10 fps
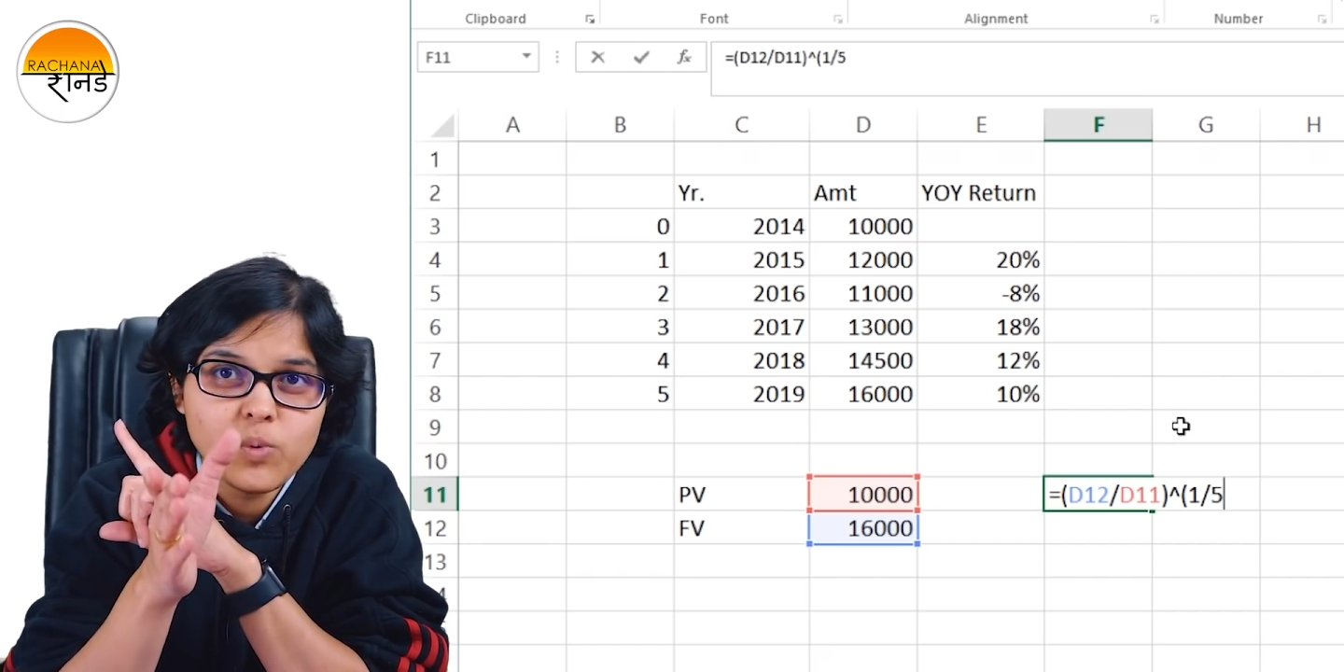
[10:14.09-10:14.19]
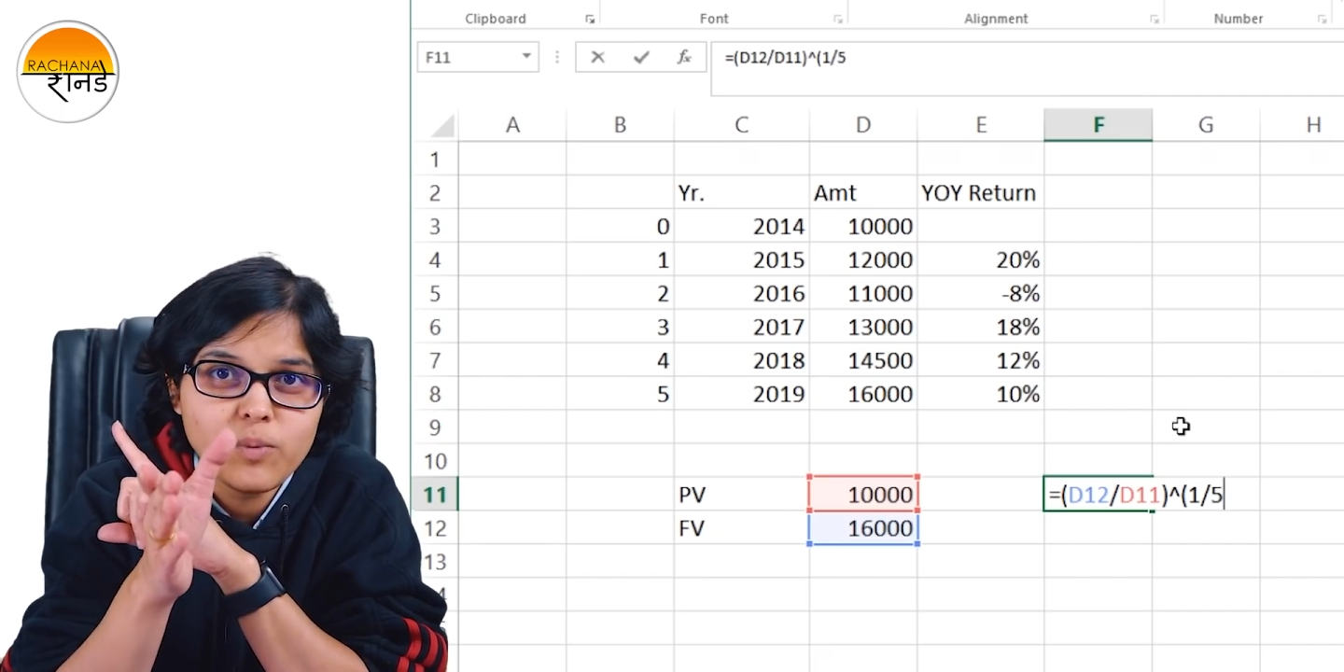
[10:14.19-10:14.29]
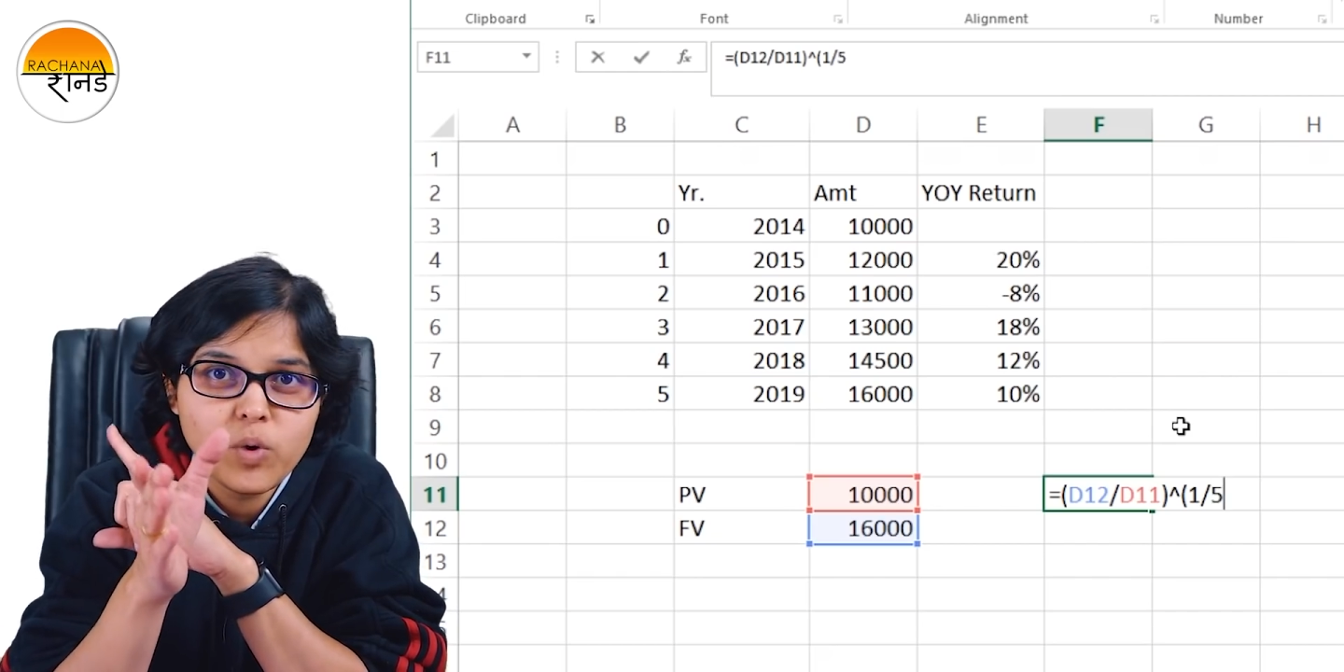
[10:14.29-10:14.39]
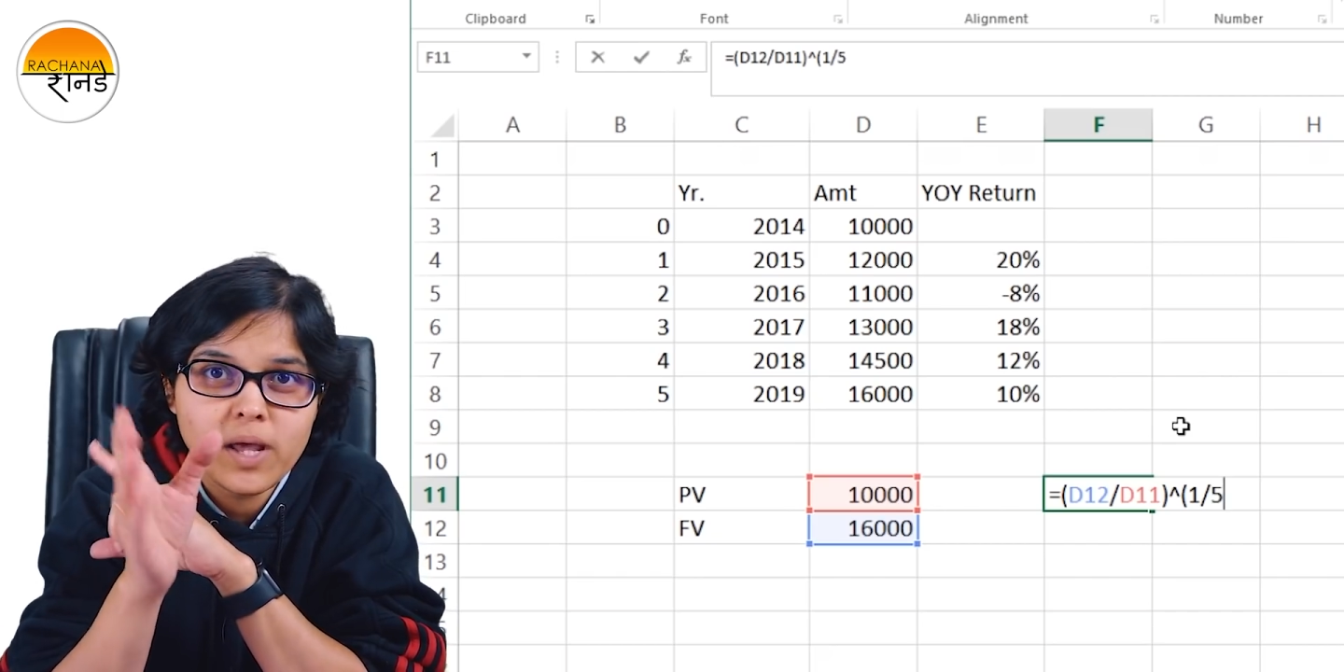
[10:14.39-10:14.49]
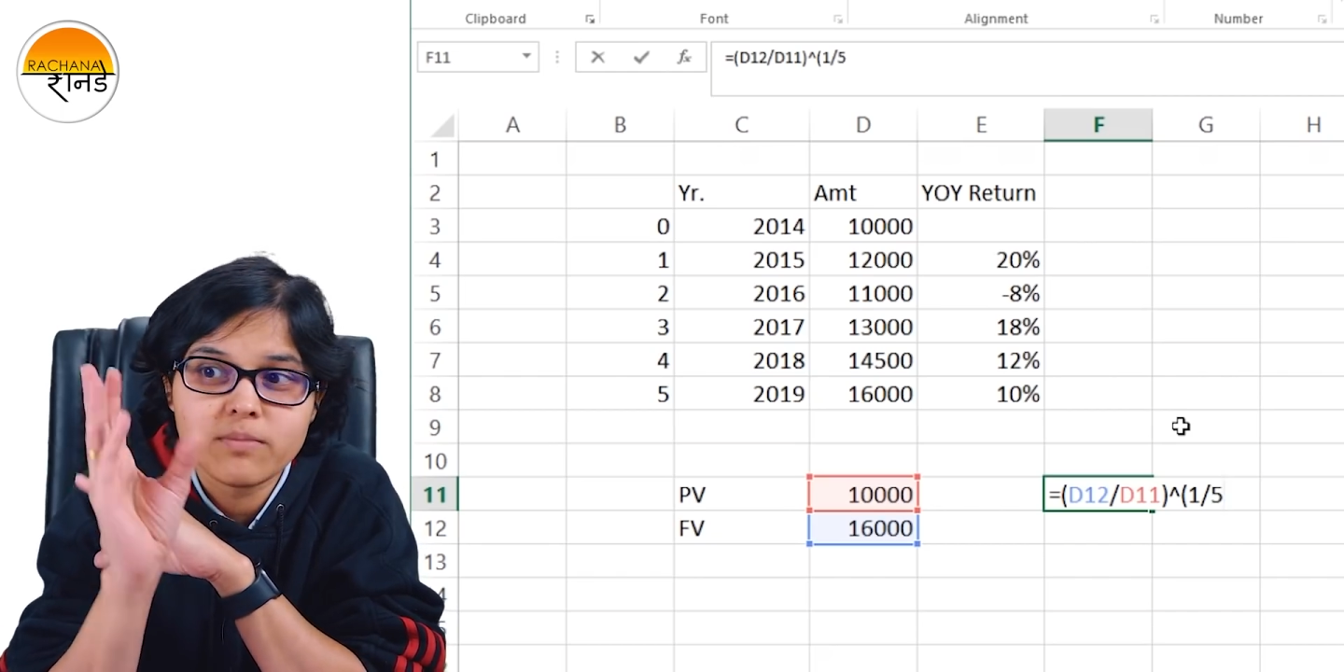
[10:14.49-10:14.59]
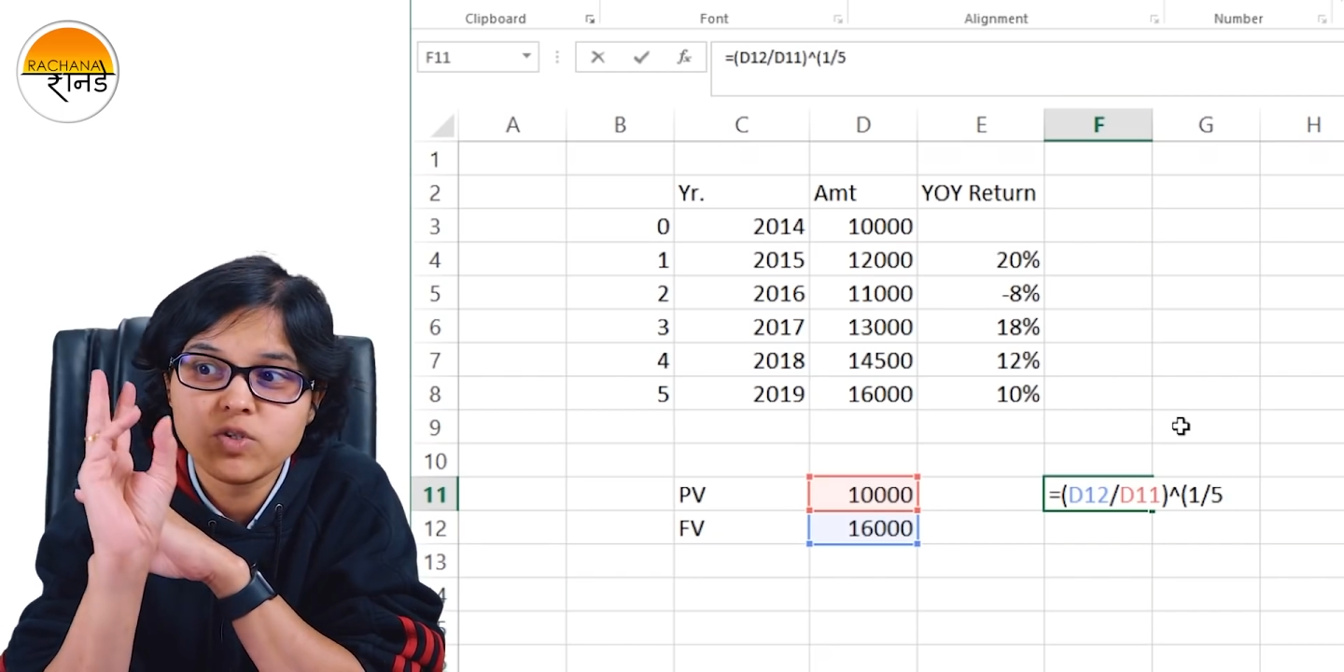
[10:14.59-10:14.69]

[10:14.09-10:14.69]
one more time.